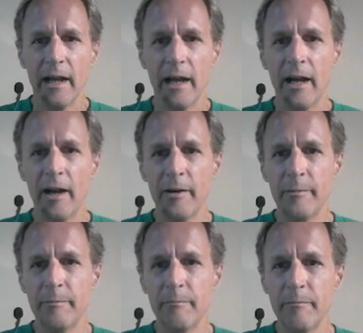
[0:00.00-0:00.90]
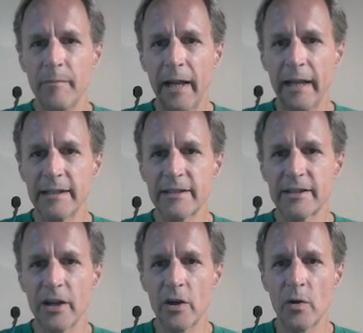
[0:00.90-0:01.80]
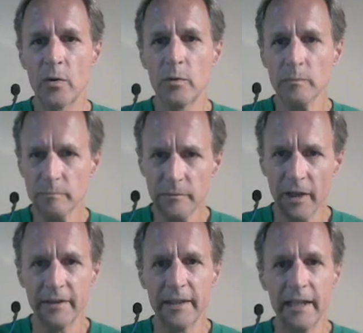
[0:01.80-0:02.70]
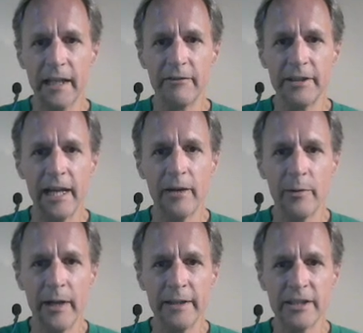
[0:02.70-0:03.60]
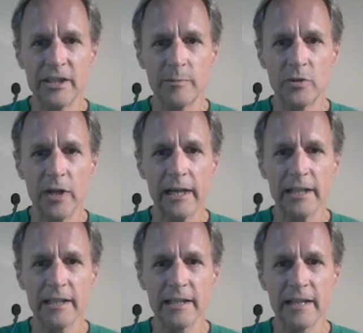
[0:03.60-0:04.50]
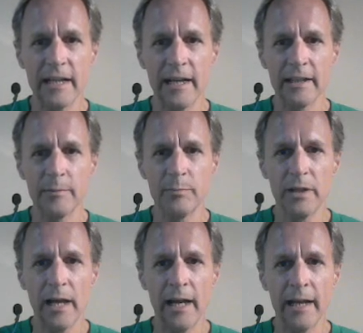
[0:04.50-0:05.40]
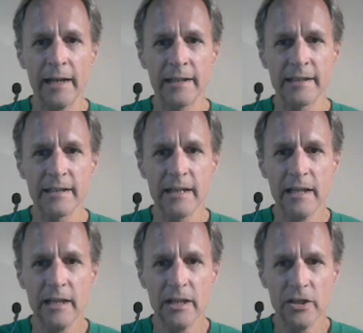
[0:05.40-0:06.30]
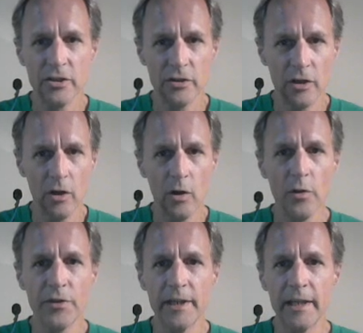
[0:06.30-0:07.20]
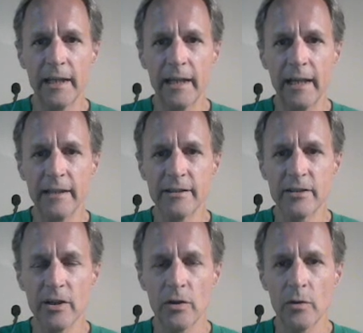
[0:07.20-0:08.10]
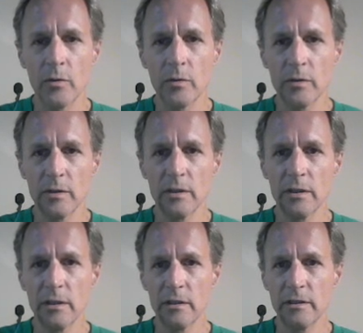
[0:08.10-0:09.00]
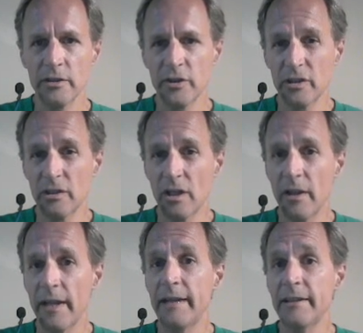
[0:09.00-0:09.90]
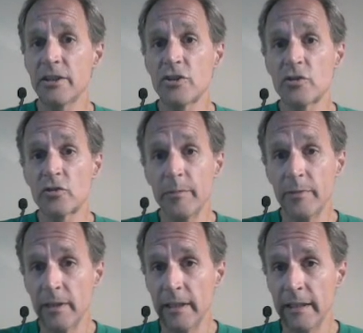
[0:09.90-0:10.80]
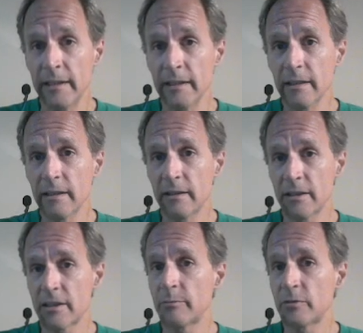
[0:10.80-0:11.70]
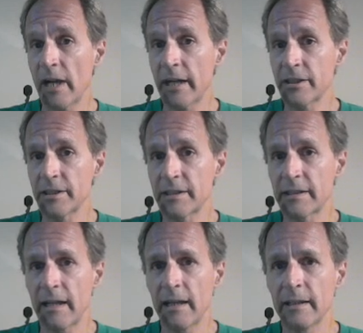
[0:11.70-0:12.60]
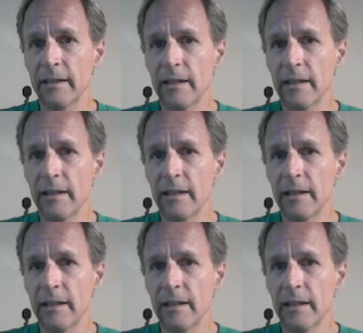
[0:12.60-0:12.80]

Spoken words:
And so you can think of it that way. The subtraction sign applies to the whole thing, and so you could call that distributing the subtraction sign.